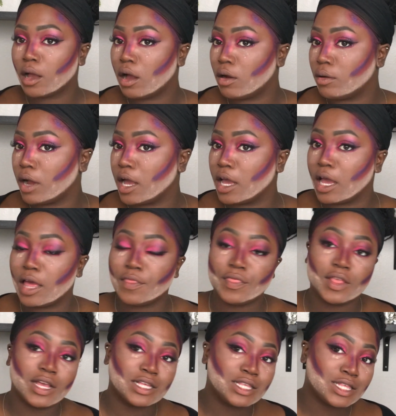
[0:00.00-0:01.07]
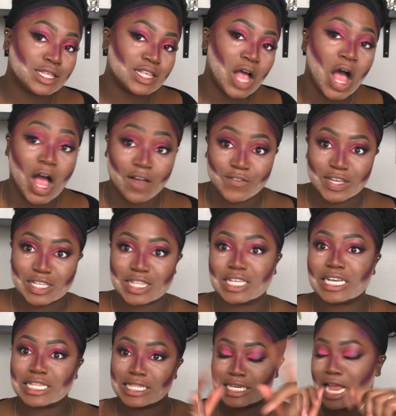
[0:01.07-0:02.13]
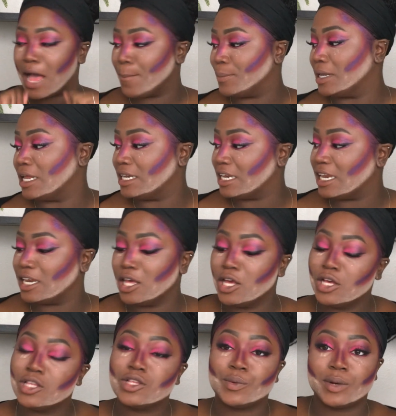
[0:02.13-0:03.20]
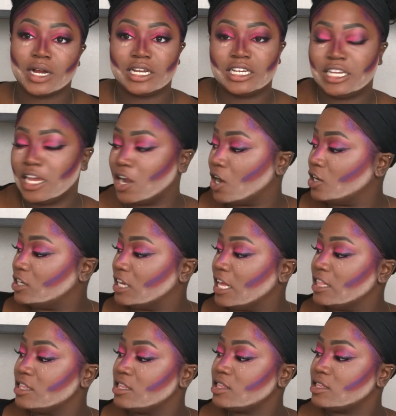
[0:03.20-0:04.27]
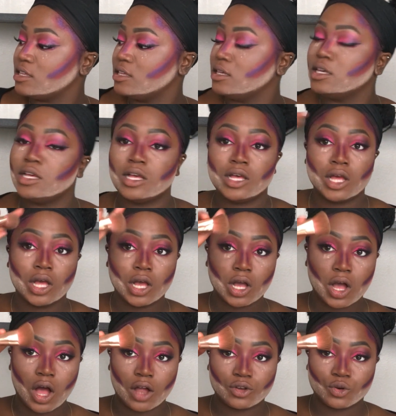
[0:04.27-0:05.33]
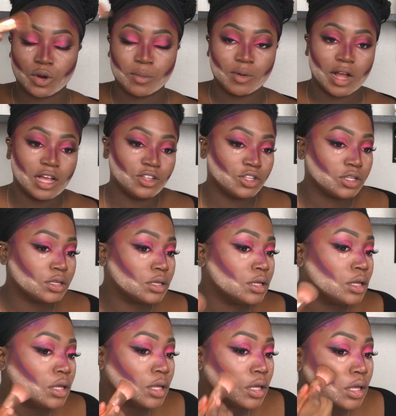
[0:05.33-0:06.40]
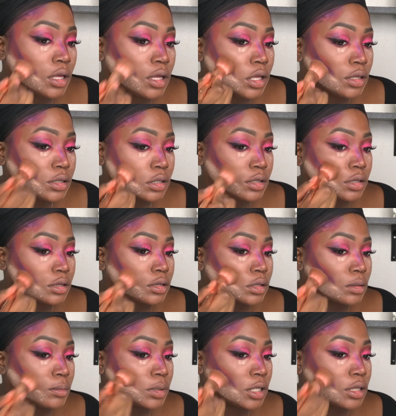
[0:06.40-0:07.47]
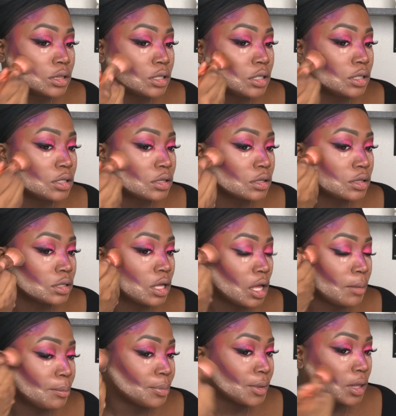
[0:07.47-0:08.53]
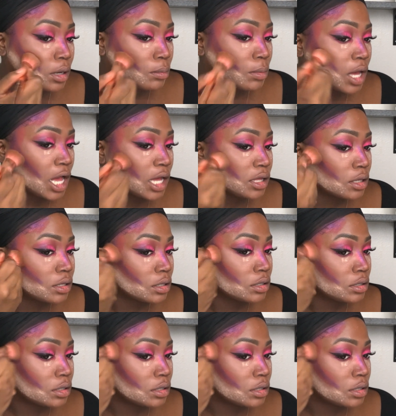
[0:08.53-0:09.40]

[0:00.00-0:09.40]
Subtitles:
Alright, and this obviously is not blended. So we're going to take our dense contour brush and just blend these up and back.